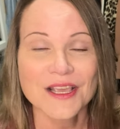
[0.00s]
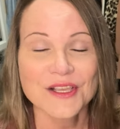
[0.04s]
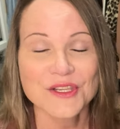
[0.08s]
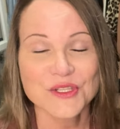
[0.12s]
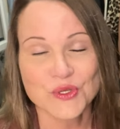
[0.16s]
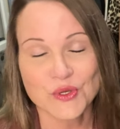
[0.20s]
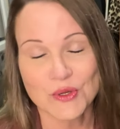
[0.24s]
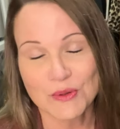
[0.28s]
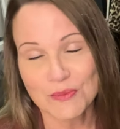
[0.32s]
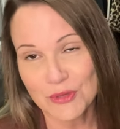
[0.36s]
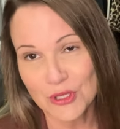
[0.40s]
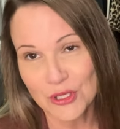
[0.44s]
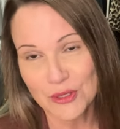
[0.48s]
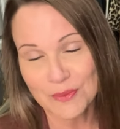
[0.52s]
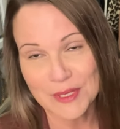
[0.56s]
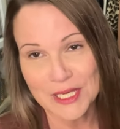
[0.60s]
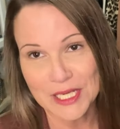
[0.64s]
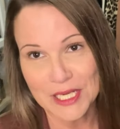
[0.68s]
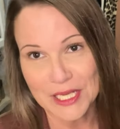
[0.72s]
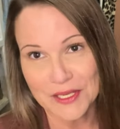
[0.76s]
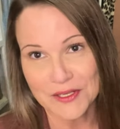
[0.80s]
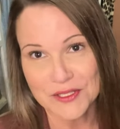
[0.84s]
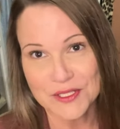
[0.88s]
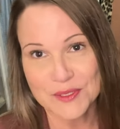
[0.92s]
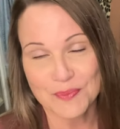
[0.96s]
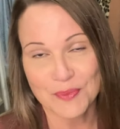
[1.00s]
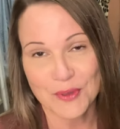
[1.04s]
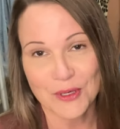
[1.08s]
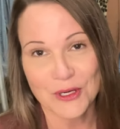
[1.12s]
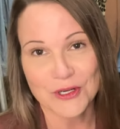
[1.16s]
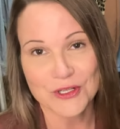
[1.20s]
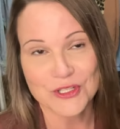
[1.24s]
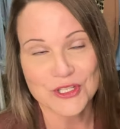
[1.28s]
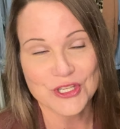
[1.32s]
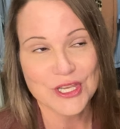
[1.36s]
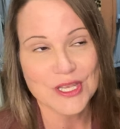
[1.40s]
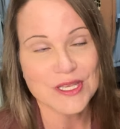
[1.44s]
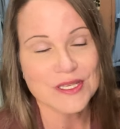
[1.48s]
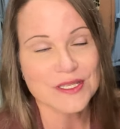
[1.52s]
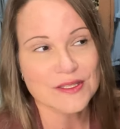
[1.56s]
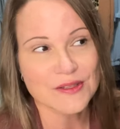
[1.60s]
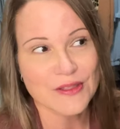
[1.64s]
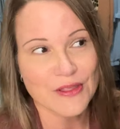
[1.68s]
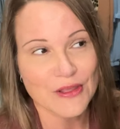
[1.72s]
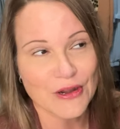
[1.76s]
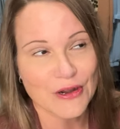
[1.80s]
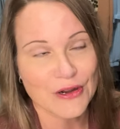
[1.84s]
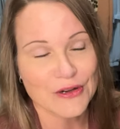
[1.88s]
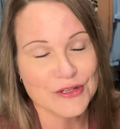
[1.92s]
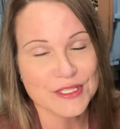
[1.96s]
to a Bloomingdale's purchase,
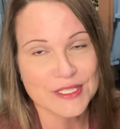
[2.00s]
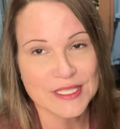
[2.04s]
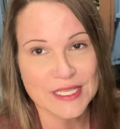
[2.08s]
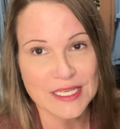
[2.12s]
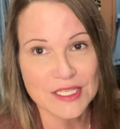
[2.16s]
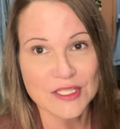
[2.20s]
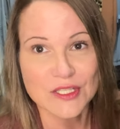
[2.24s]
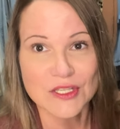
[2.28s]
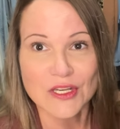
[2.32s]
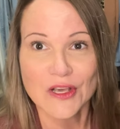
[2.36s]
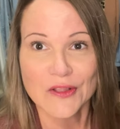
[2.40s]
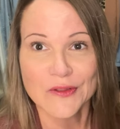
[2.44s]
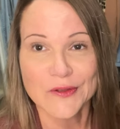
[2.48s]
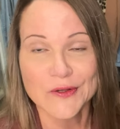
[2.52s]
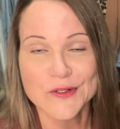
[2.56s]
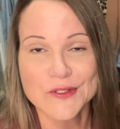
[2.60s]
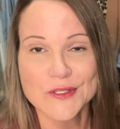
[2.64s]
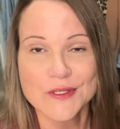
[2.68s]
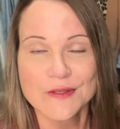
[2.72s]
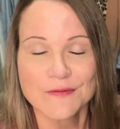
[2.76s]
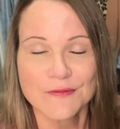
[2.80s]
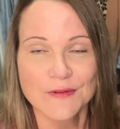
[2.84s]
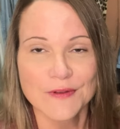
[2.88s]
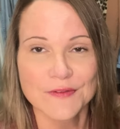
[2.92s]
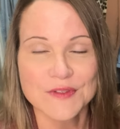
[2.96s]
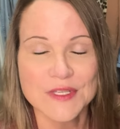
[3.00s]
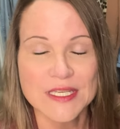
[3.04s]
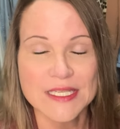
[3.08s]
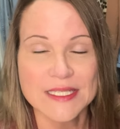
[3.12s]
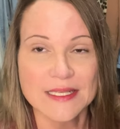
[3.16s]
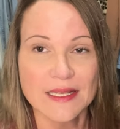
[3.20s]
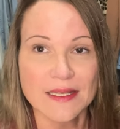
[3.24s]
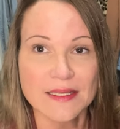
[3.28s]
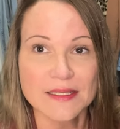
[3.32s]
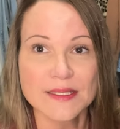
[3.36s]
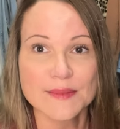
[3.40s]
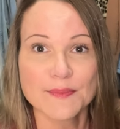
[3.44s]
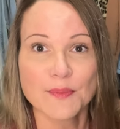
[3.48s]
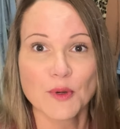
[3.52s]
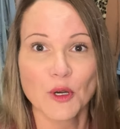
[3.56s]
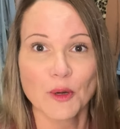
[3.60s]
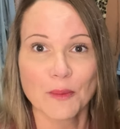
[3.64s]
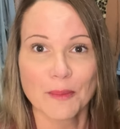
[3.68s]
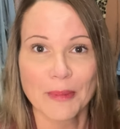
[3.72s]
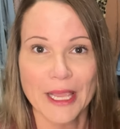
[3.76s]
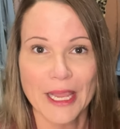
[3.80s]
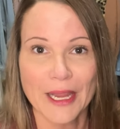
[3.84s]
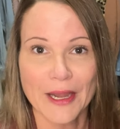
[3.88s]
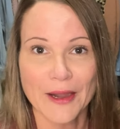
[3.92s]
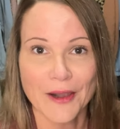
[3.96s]
they're $6.50 per
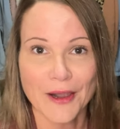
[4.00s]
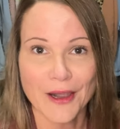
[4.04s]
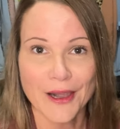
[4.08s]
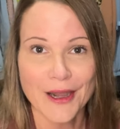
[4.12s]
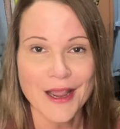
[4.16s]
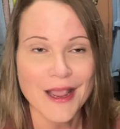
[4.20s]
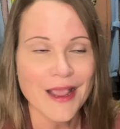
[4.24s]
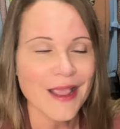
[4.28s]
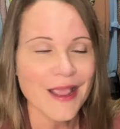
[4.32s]
pair,